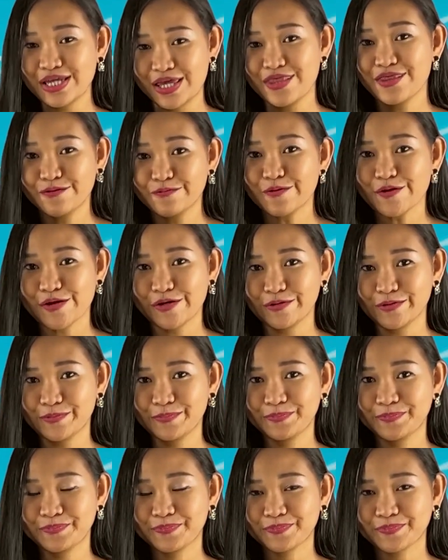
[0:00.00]
in the world.
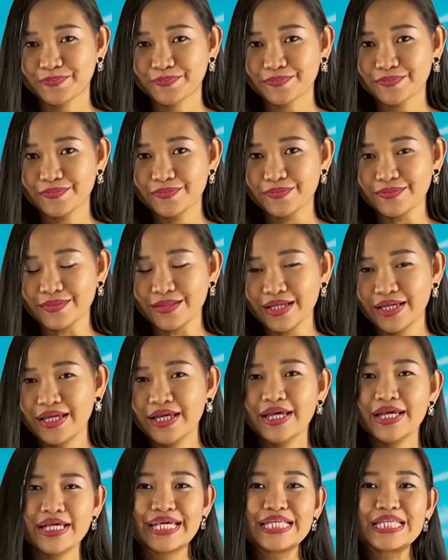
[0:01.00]

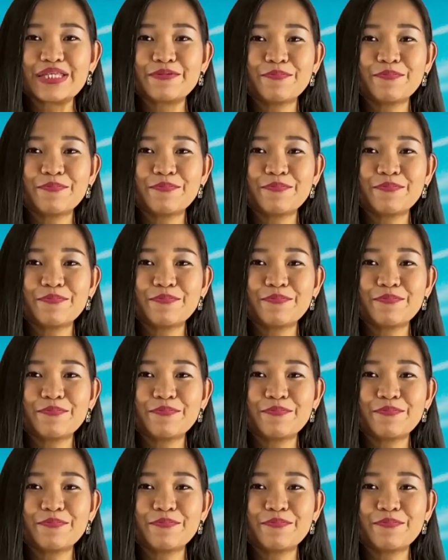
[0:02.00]
It's